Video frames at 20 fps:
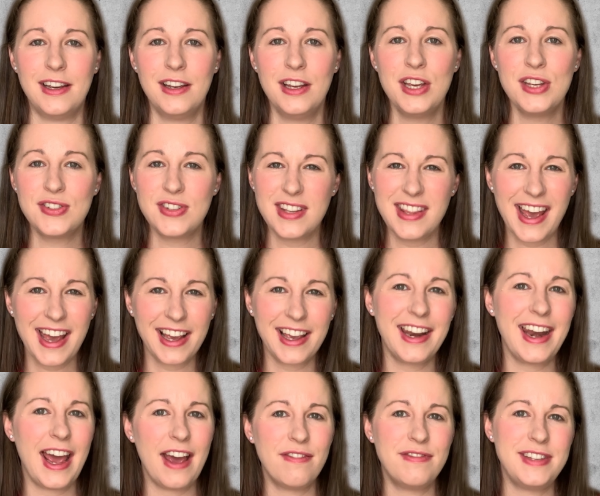So that can
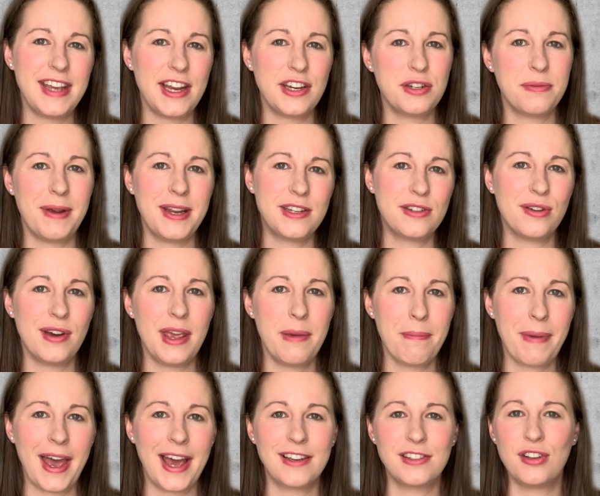have detrimental
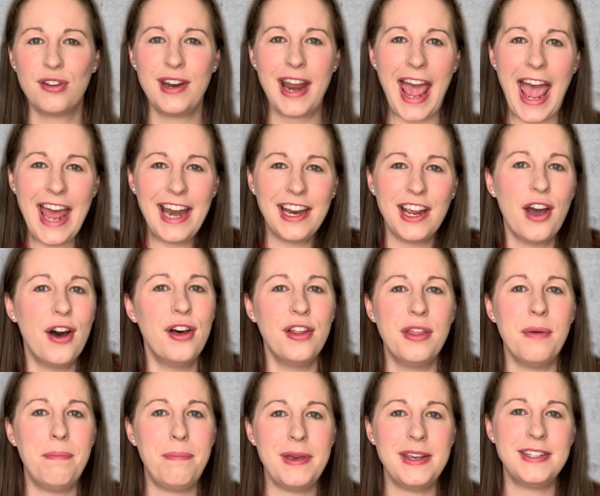impacts on any other
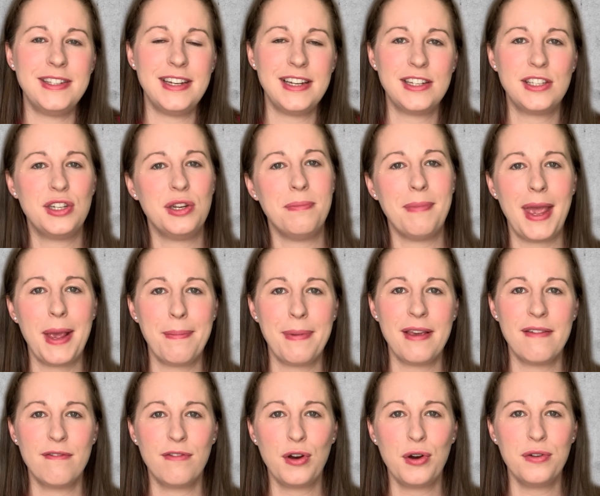business you may be
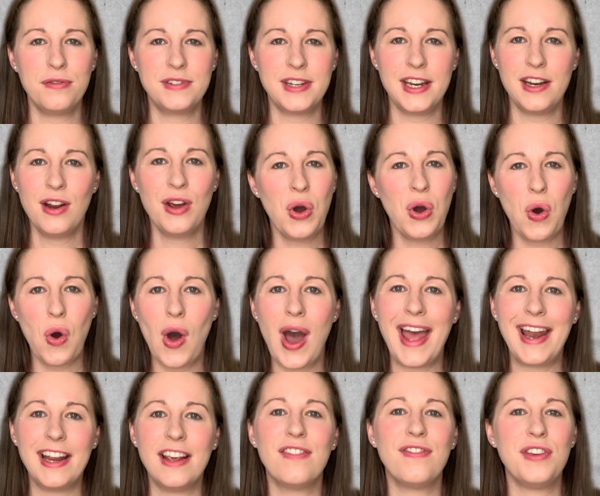involved in or
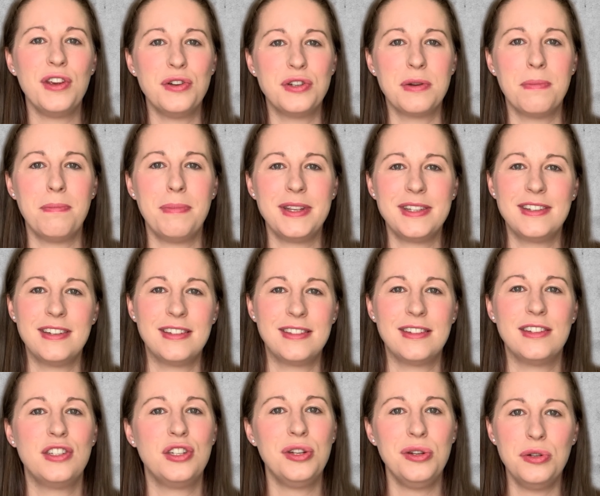any future
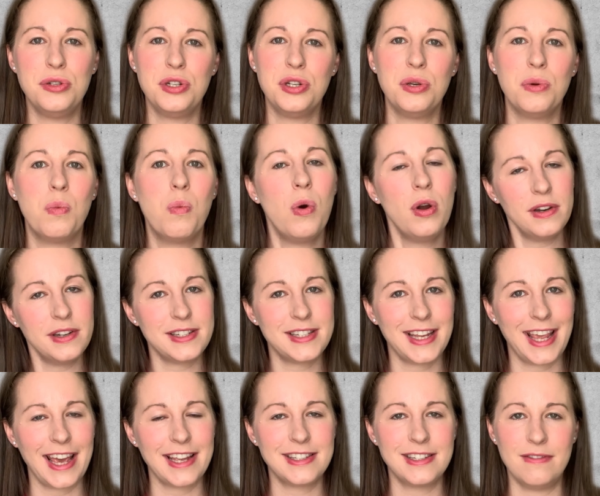businesses you do want to
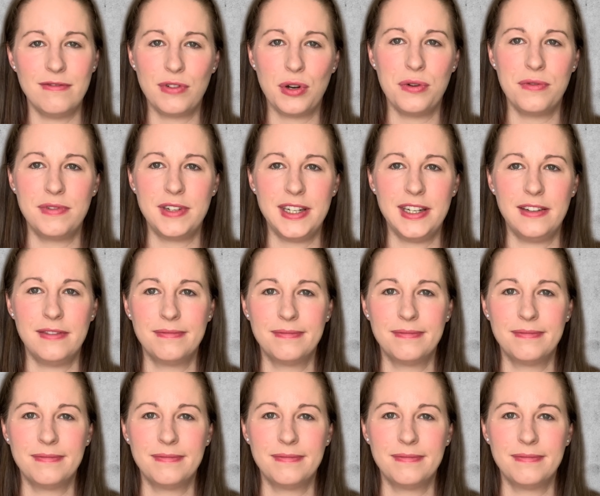get involved in.